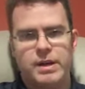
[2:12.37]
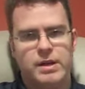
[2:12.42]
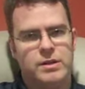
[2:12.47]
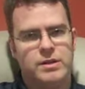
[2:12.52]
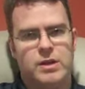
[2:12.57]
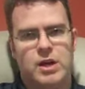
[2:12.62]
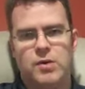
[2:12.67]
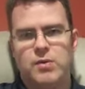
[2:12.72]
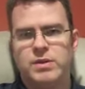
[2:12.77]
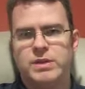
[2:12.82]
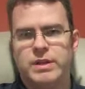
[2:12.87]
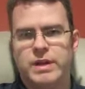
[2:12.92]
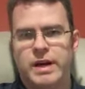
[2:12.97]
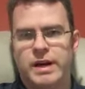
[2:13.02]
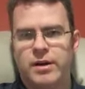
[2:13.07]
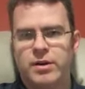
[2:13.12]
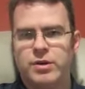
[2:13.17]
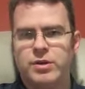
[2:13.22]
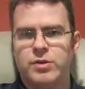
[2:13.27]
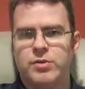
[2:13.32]
it's always an
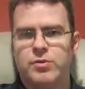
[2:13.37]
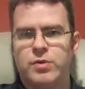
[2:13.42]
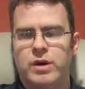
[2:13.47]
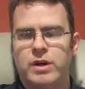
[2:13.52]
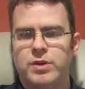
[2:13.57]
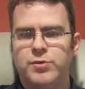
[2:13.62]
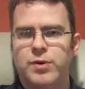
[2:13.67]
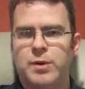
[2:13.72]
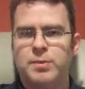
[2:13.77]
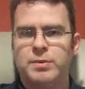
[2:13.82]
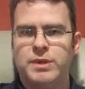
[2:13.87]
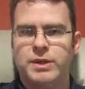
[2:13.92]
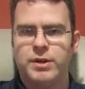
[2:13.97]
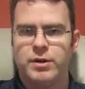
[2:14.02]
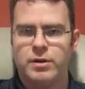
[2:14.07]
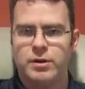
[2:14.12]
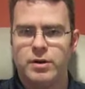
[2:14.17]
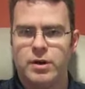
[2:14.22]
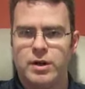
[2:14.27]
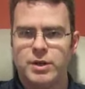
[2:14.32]
honor to uh, to represent
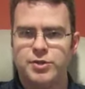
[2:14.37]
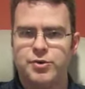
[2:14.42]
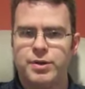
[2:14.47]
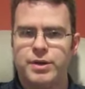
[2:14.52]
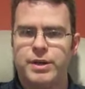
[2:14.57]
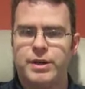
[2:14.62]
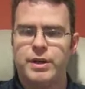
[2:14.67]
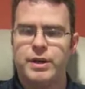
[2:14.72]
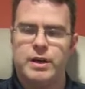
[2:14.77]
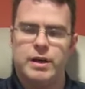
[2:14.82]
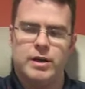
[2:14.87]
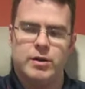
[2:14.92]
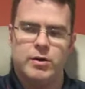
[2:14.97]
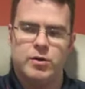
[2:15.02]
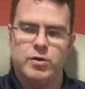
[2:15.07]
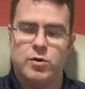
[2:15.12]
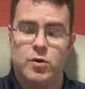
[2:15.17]
your country uh,